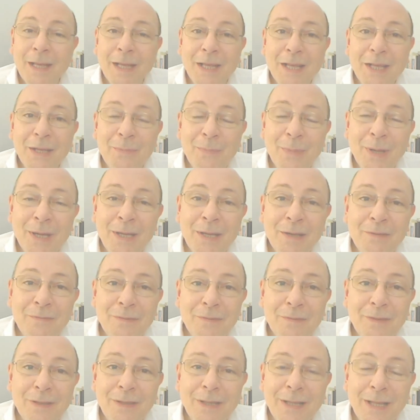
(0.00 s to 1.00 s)
It may have
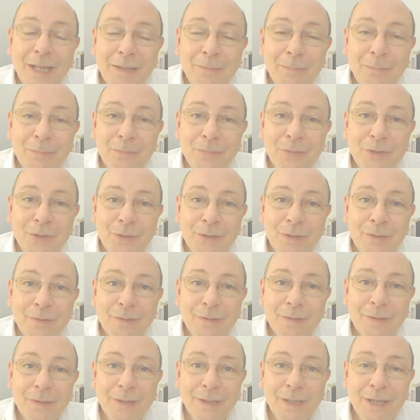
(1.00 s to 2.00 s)
leapt
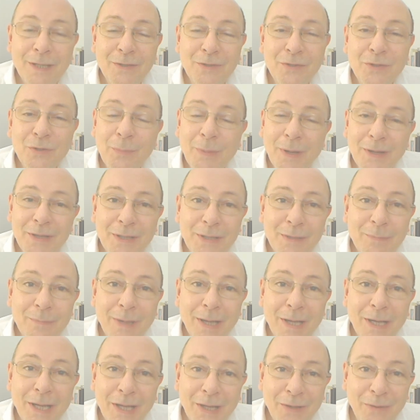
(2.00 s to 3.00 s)
to my,
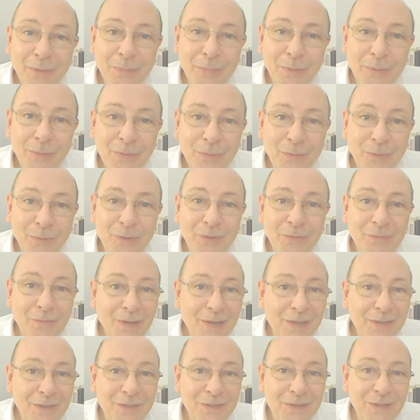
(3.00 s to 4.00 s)
my help or
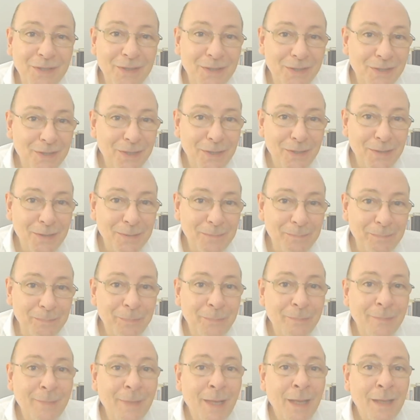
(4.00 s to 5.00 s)
defence at the time,
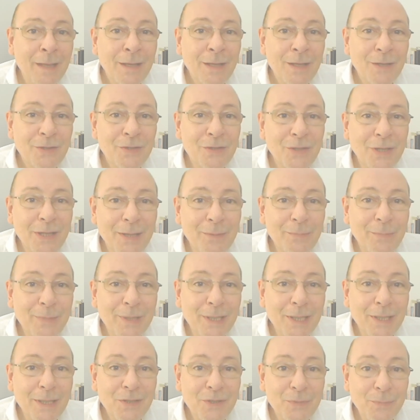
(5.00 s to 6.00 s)
to let
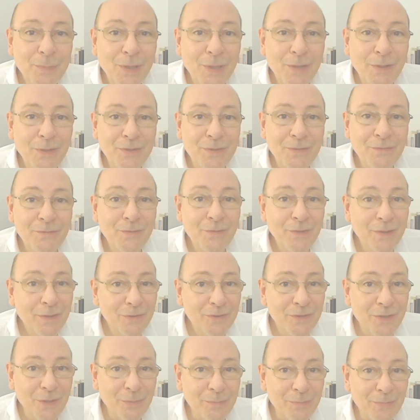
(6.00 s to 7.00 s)
me experience and feel
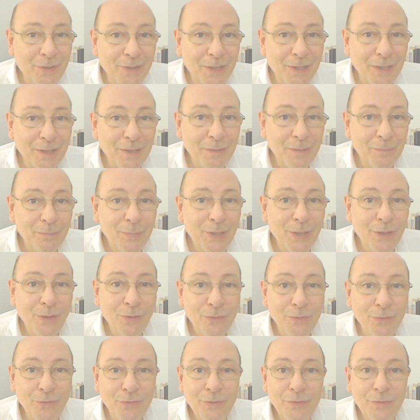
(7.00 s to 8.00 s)
something
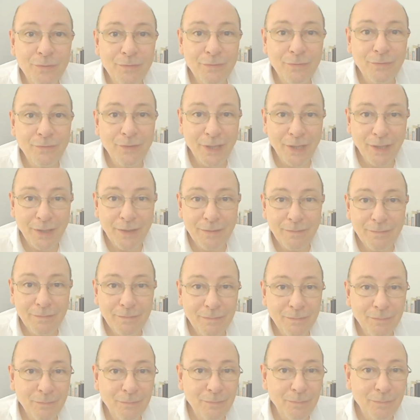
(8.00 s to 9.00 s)
beyond fear,
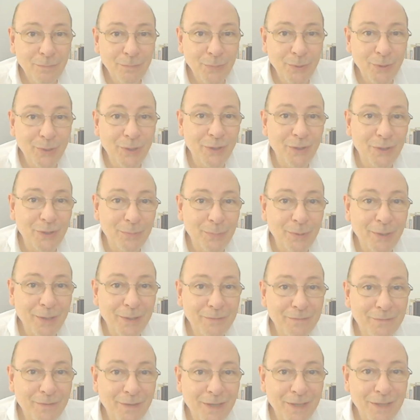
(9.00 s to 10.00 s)
putting on a
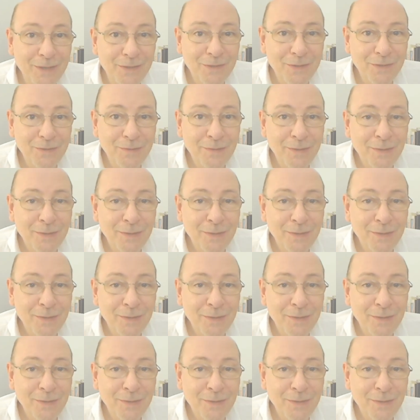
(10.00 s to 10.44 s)
brave face,